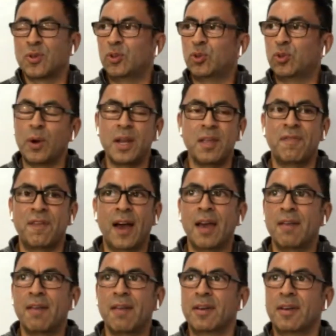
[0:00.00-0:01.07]
So
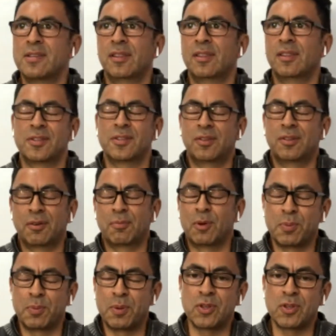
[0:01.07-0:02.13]
25, I said, there
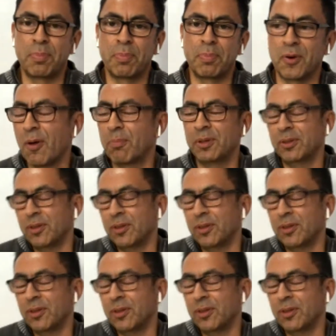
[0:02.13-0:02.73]
must be something wrong.